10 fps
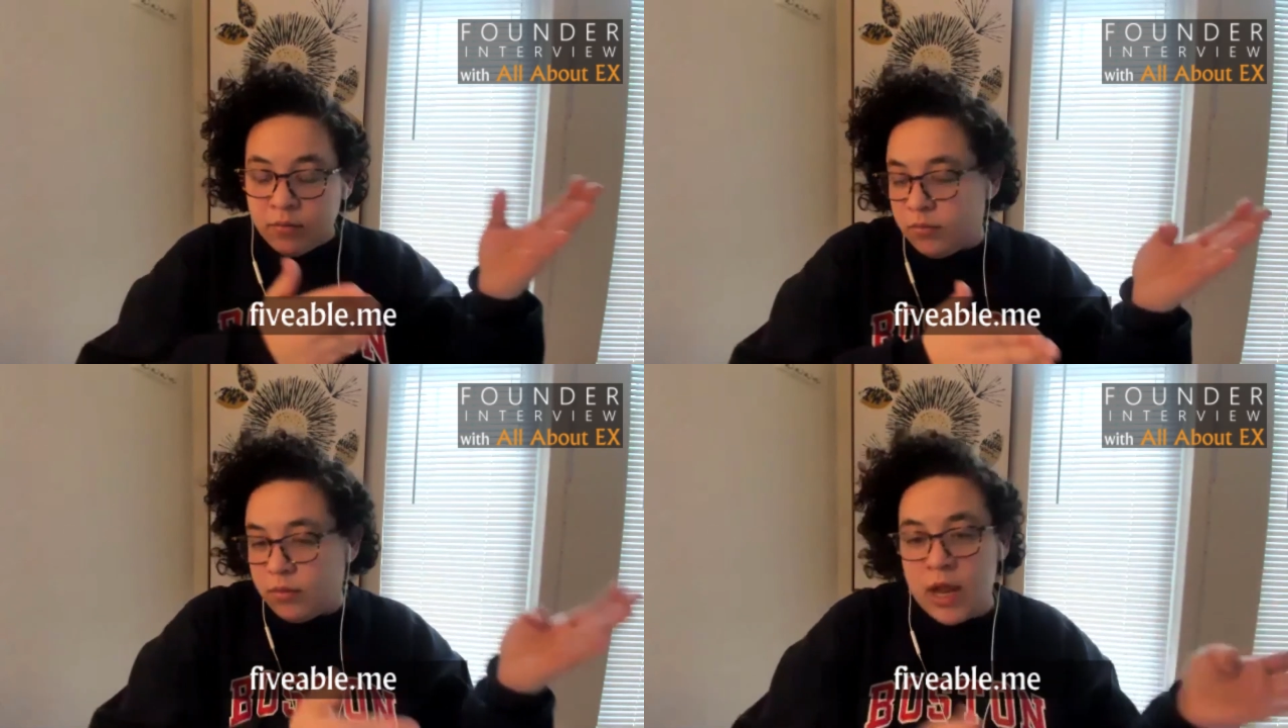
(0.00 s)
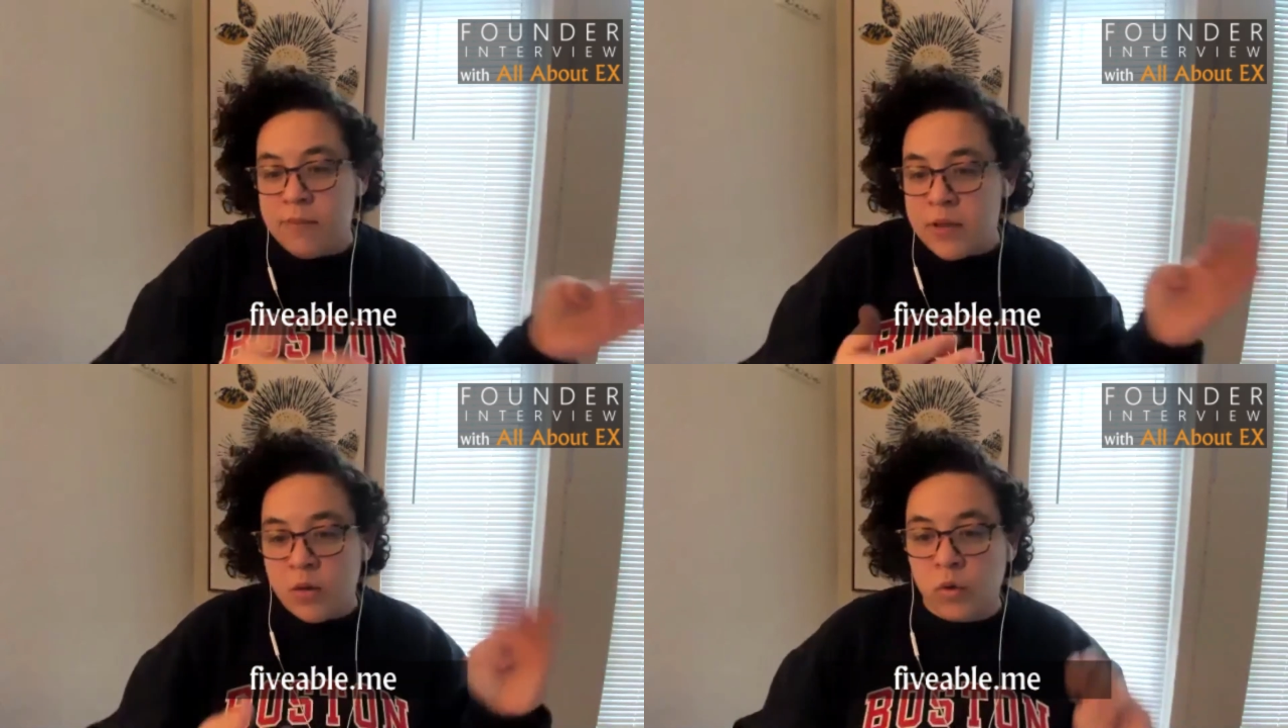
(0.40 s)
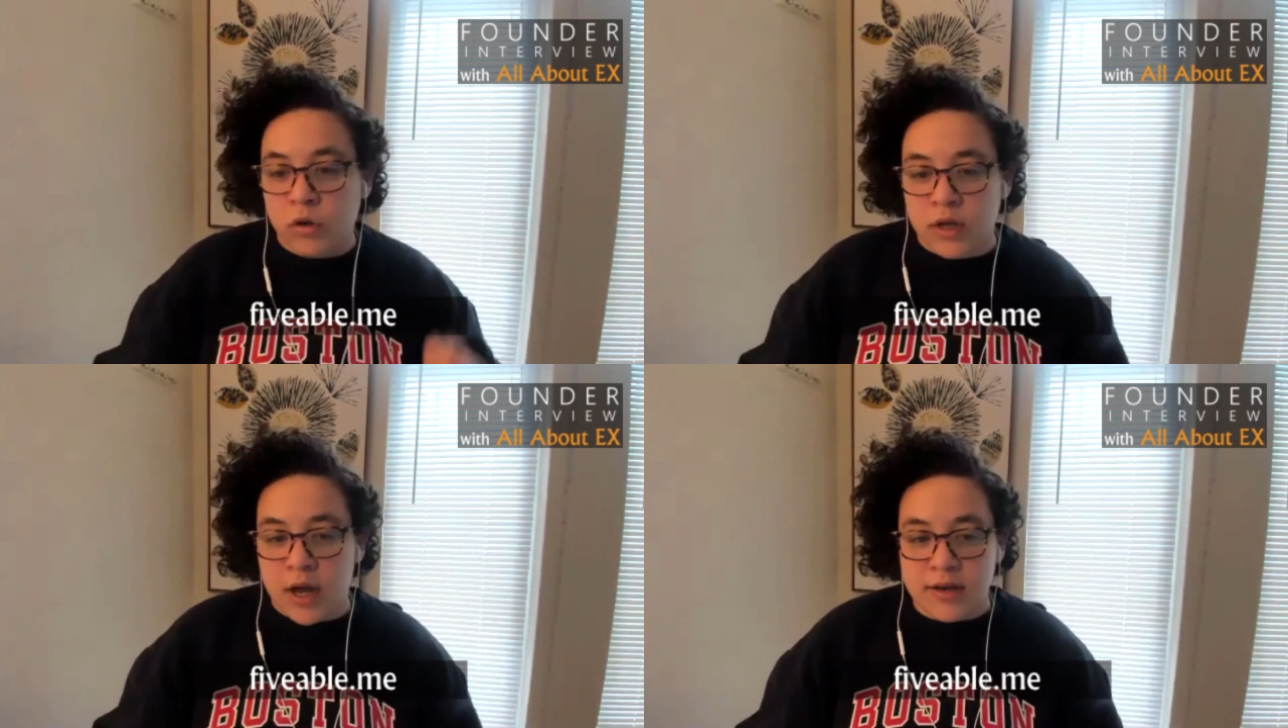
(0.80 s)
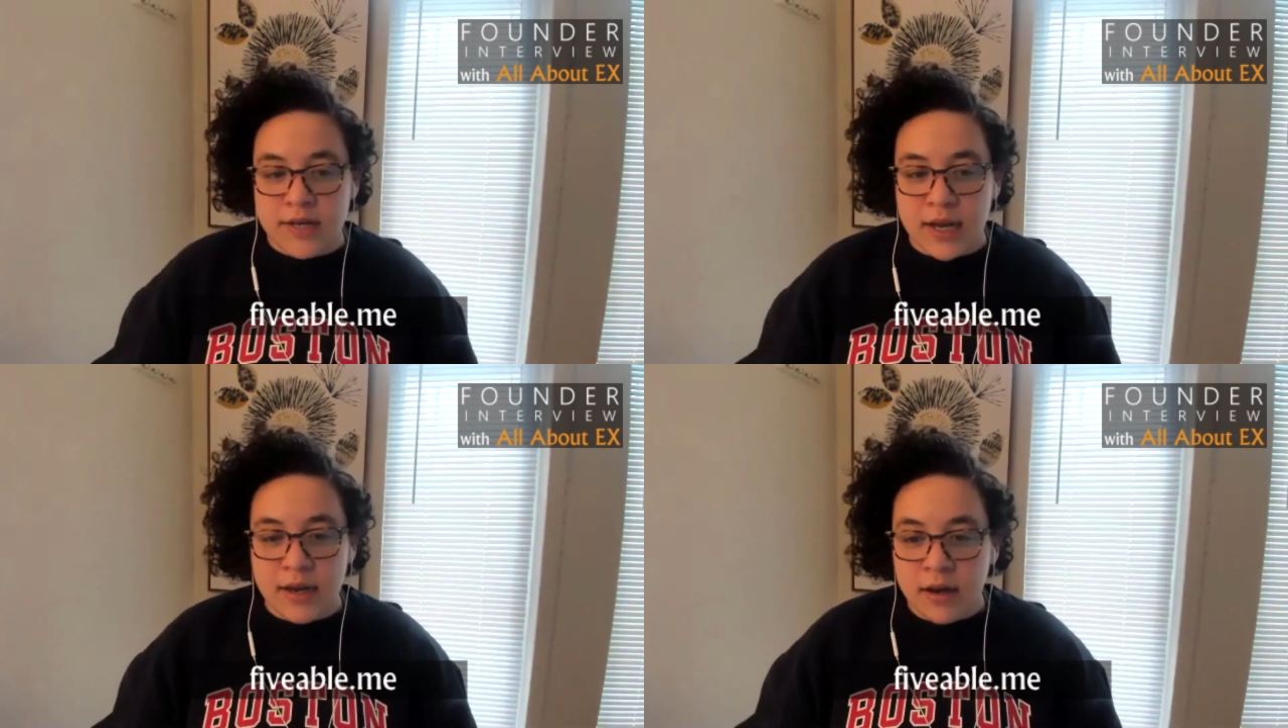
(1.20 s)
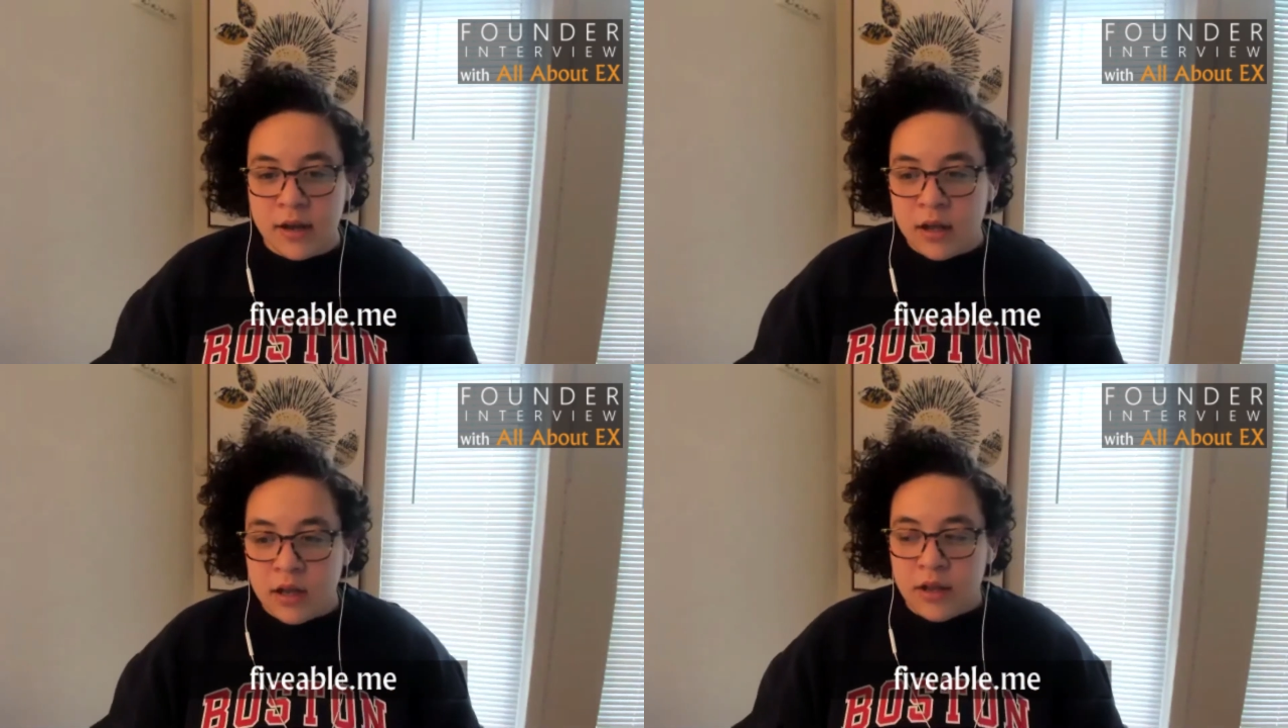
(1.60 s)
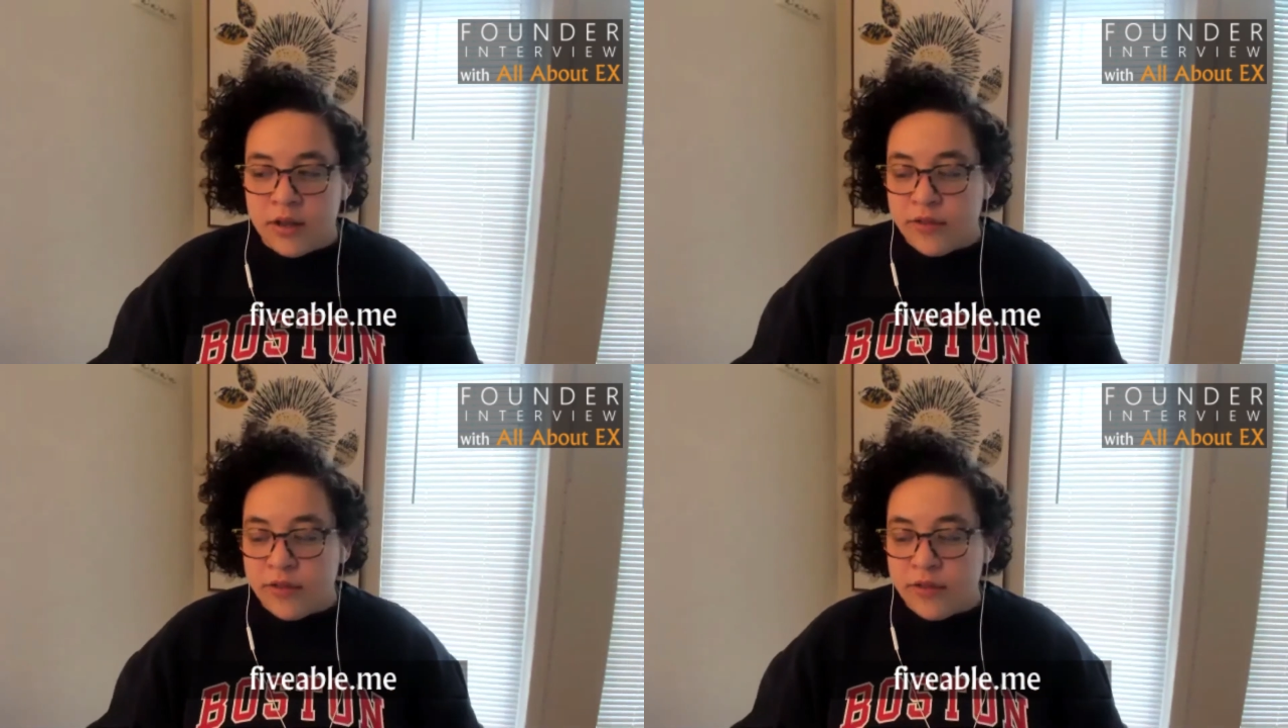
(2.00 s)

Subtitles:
AP World content, mm-hmm.